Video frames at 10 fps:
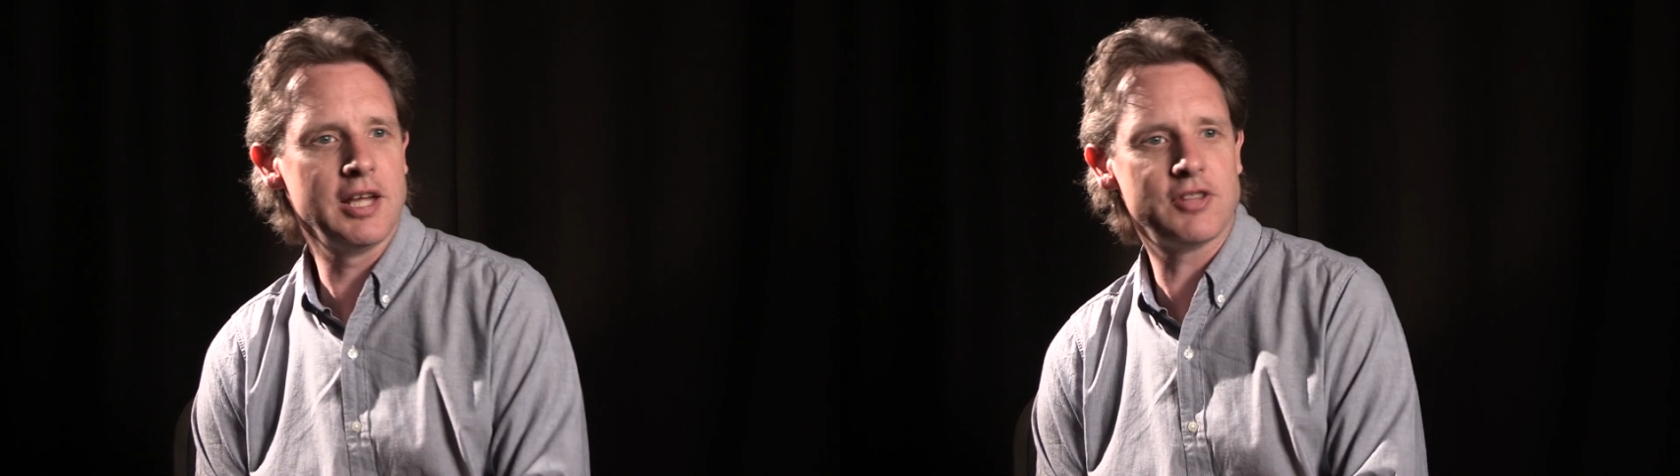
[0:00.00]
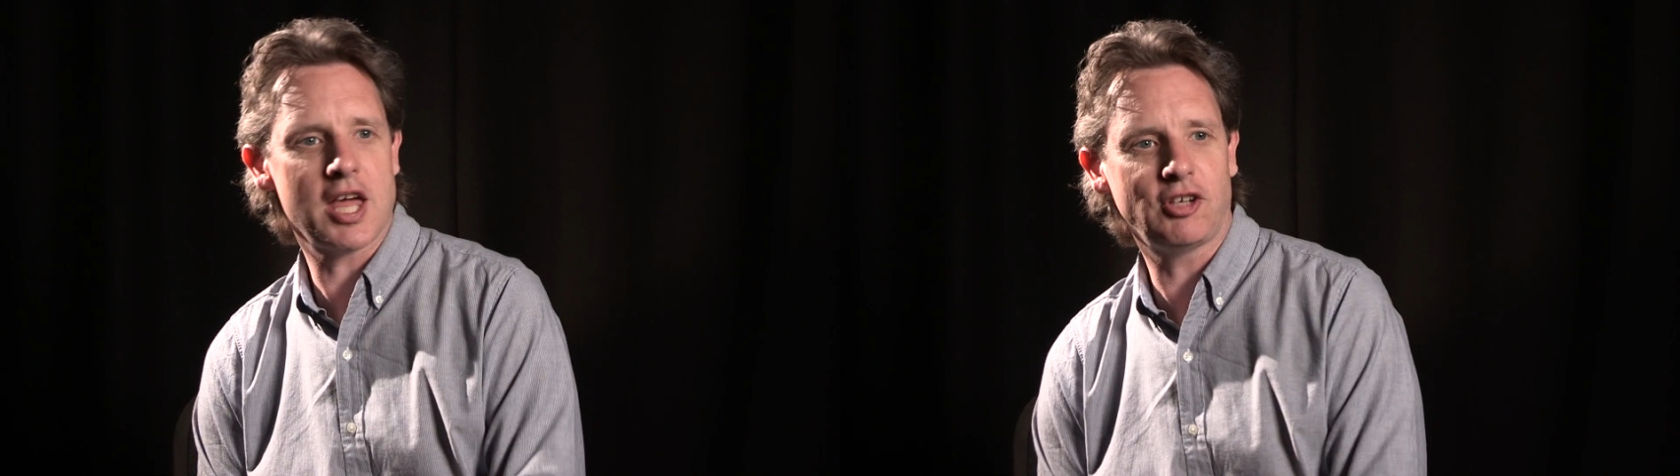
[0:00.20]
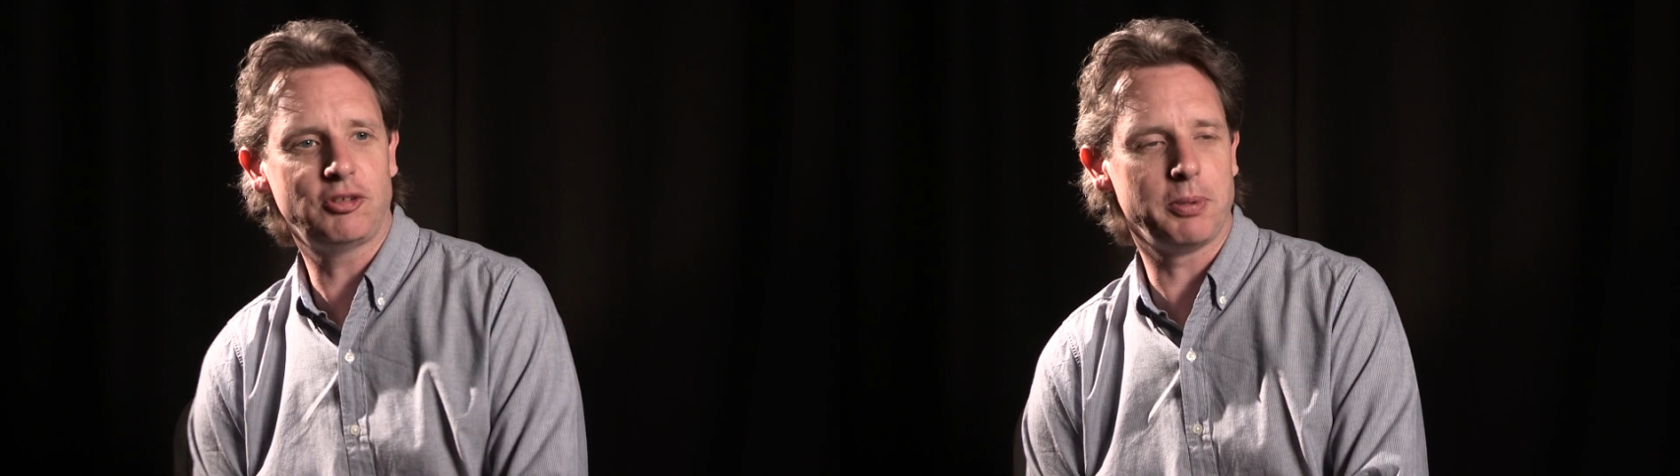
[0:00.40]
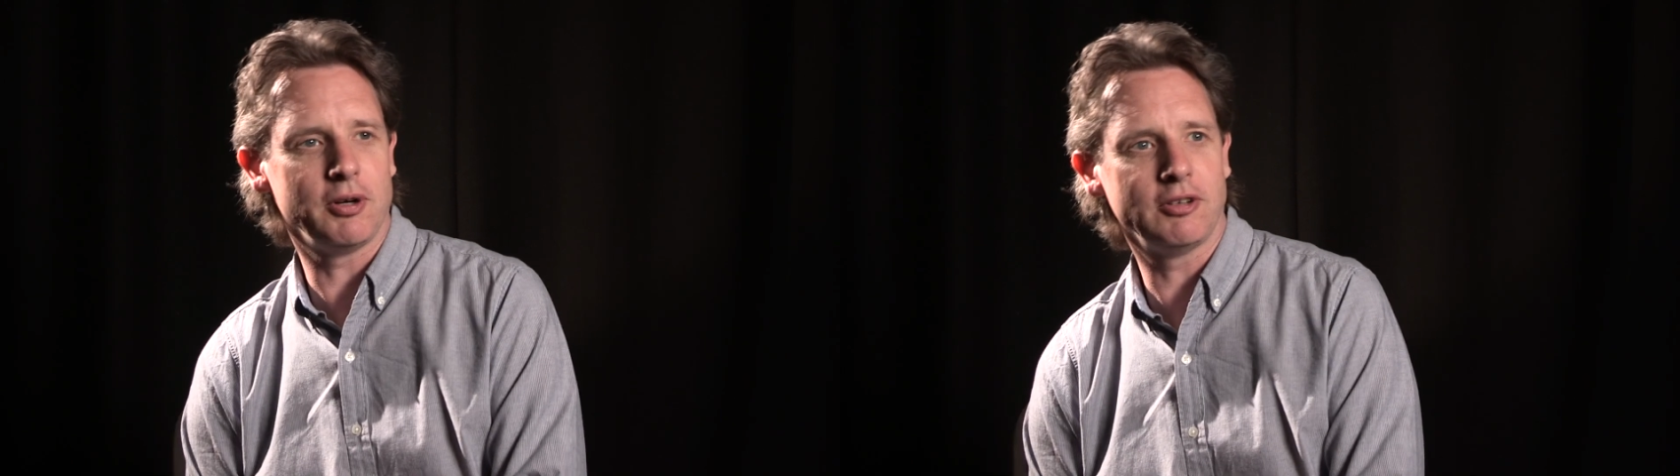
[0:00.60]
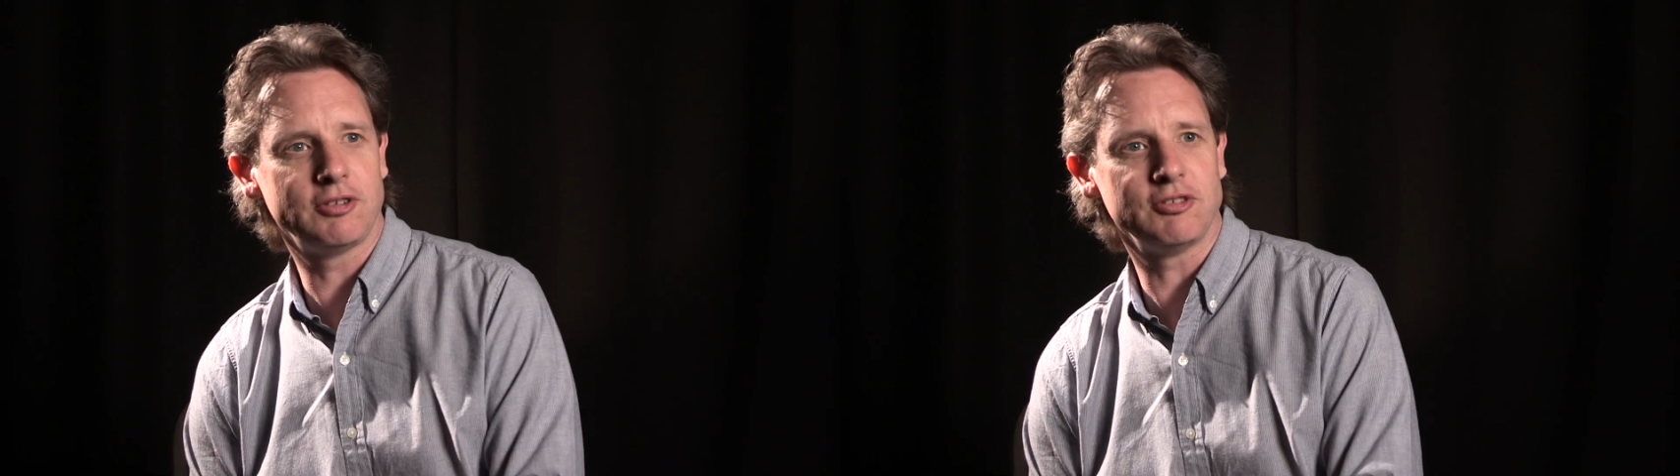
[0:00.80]
that
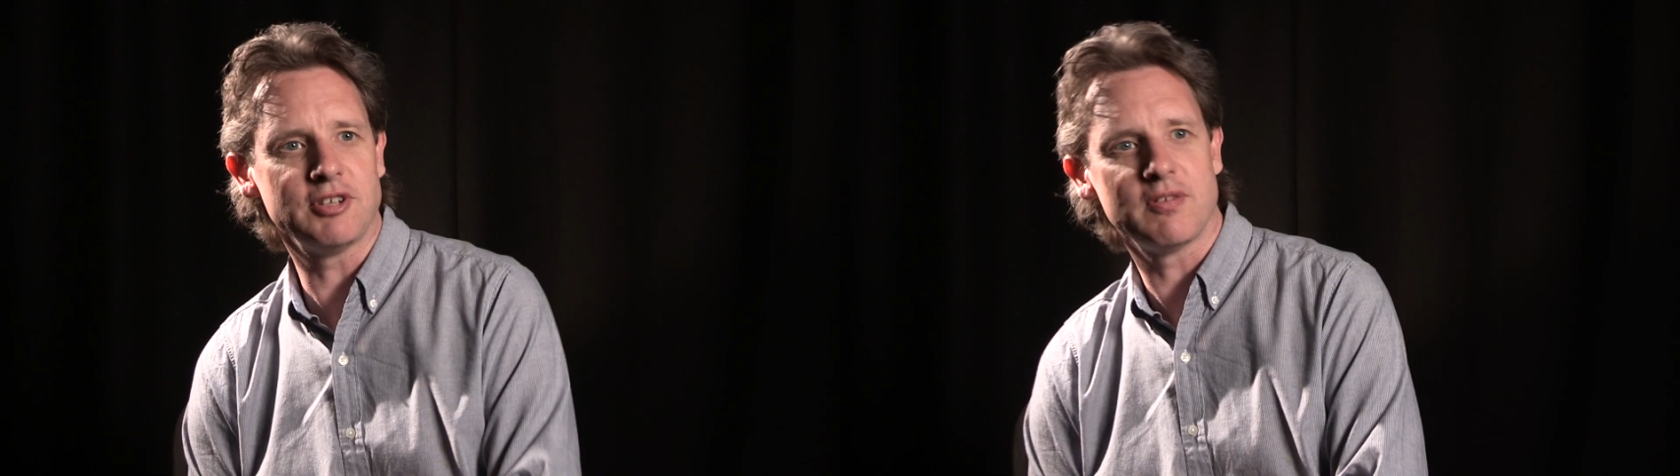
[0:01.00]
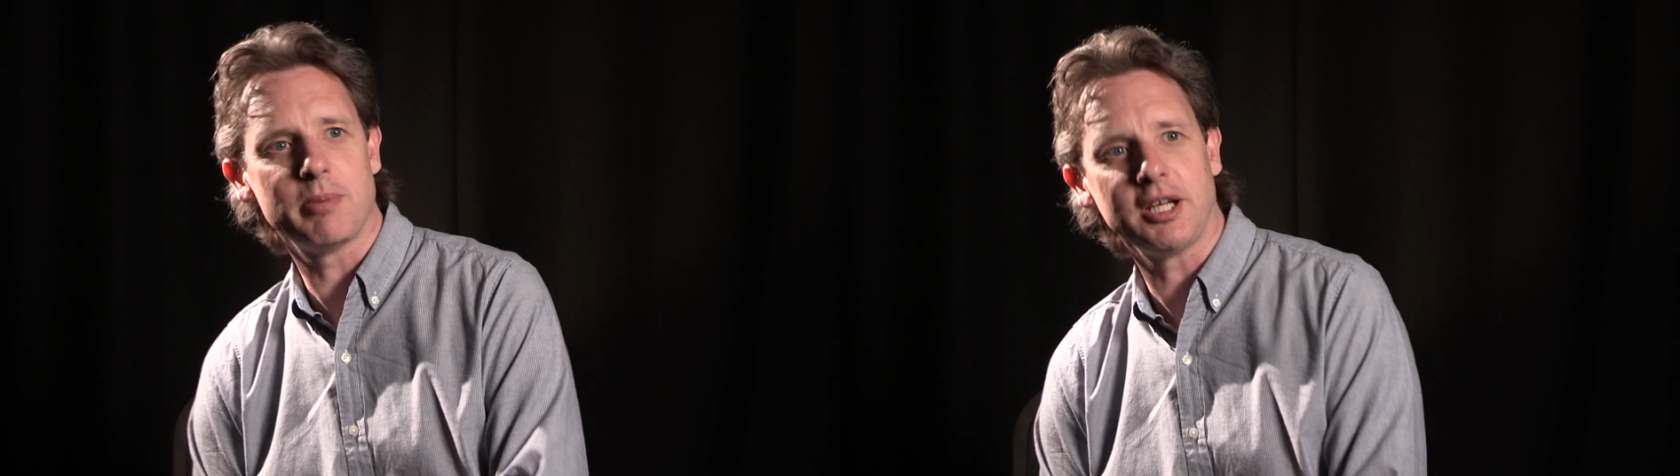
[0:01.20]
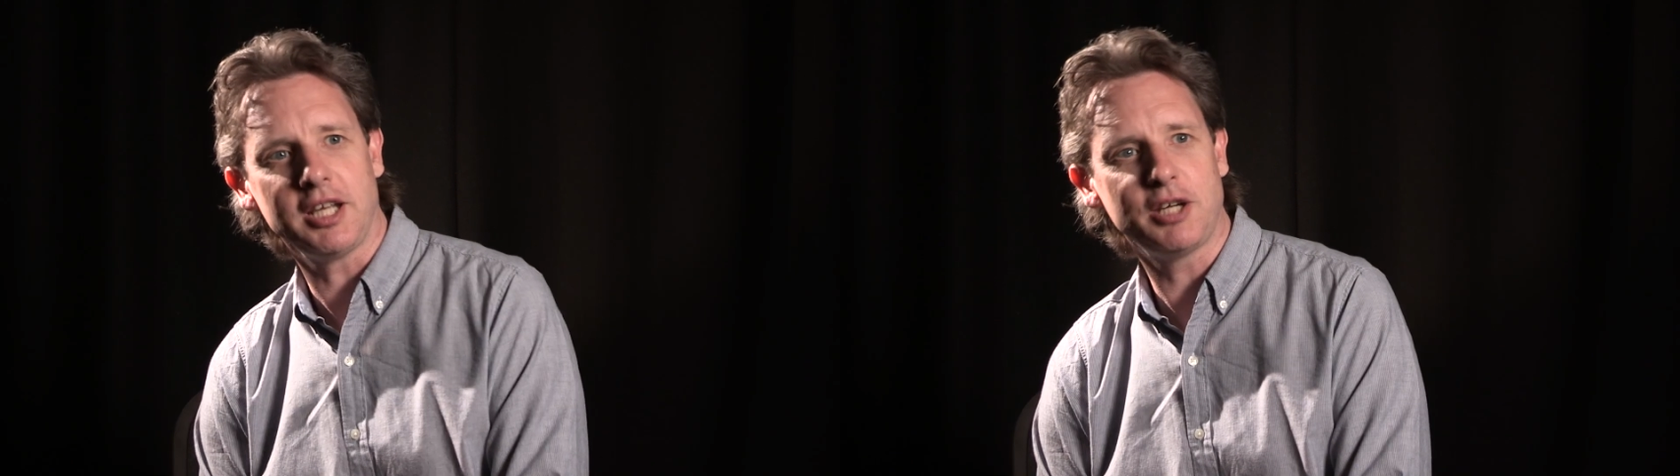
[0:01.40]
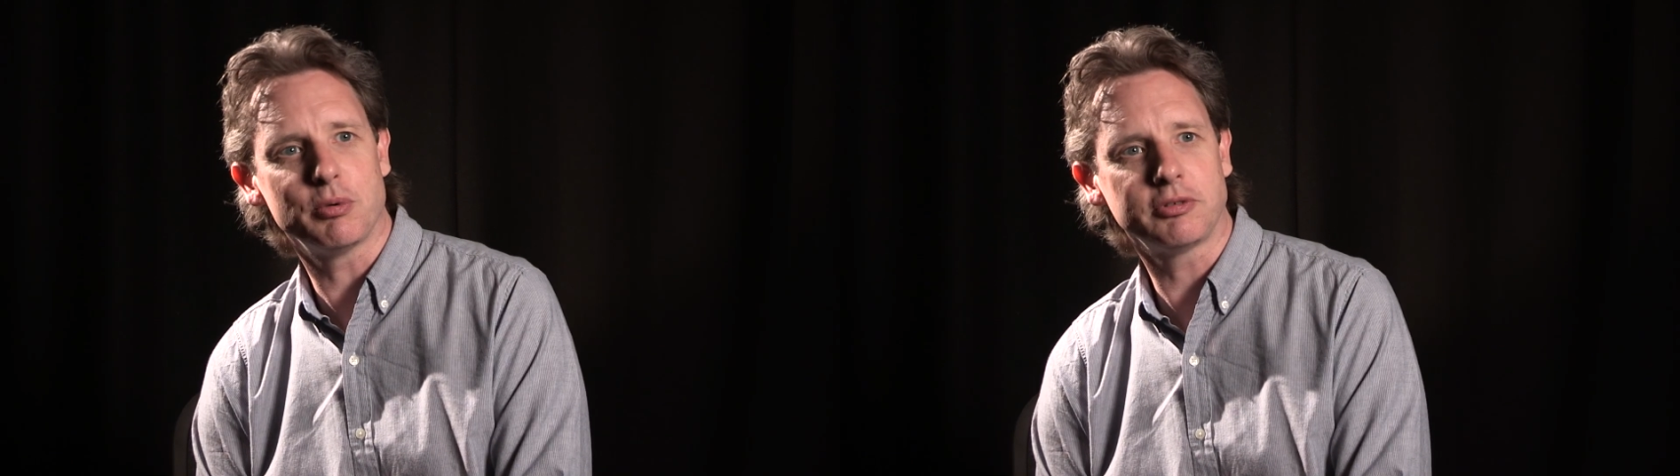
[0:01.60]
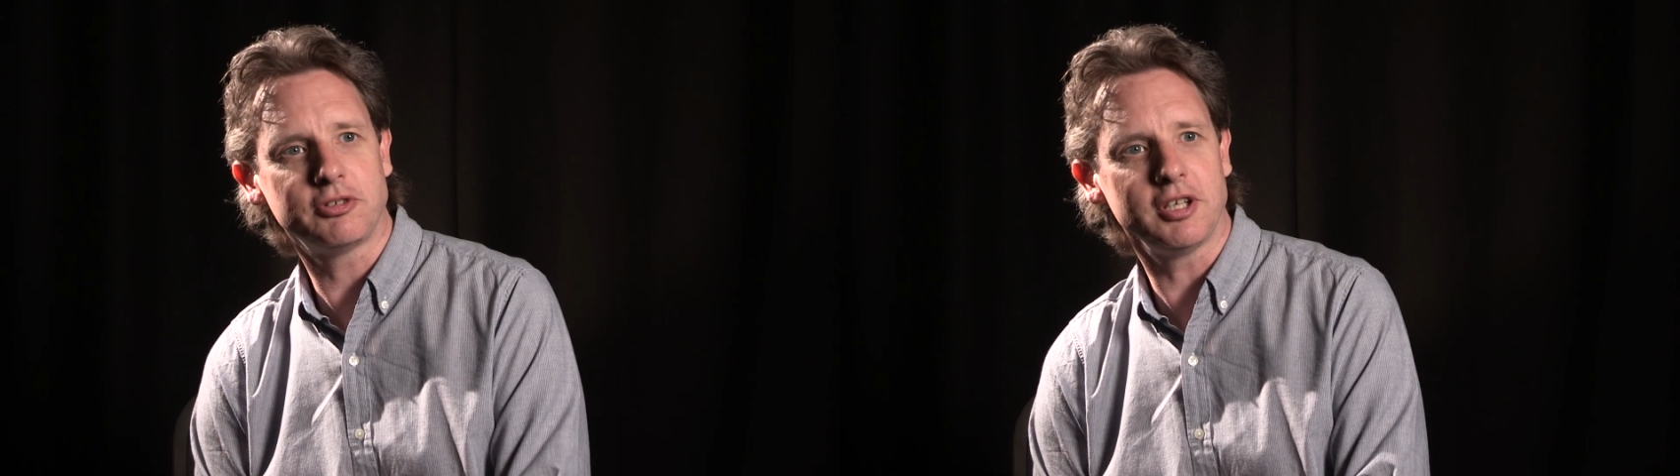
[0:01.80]
experience has never been equaled